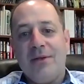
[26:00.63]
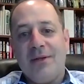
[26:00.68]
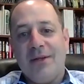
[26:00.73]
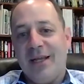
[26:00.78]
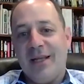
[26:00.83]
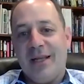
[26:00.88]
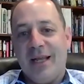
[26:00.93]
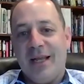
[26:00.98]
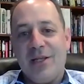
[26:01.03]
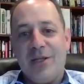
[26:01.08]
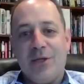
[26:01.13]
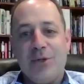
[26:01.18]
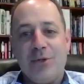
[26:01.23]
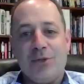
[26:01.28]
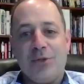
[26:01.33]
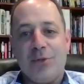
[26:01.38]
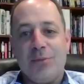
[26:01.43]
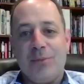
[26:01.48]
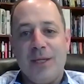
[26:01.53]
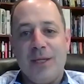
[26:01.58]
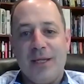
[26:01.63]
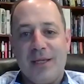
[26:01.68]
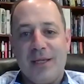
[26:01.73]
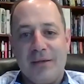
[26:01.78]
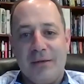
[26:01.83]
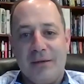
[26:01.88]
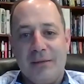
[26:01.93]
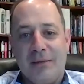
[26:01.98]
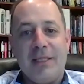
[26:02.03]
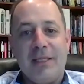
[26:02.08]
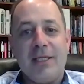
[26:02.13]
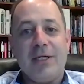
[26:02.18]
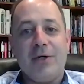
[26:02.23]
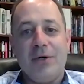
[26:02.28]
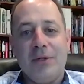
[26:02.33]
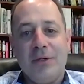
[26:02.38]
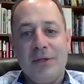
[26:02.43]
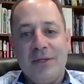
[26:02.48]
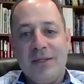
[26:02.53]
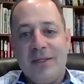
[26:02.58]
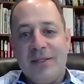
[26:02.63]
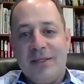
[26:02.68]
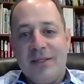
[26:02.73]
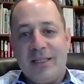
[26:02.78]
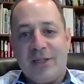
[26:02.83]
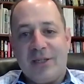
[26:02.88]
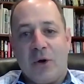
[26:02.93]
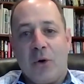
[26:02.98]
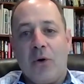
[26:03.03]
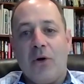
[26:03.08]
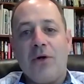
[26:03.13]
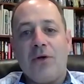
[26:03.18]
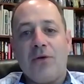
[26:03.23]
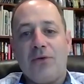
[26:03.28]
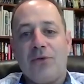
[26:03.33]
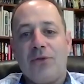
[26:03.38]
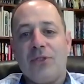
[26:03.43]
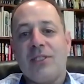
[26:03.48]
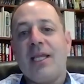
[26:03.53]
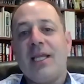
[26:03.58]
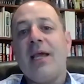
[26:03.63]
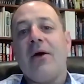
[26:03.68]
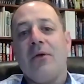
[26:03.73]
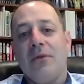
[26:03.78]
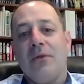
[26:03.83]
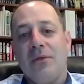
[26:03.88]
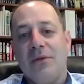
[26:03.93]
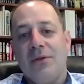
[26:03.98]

and used to being a leader, it's harder to scale.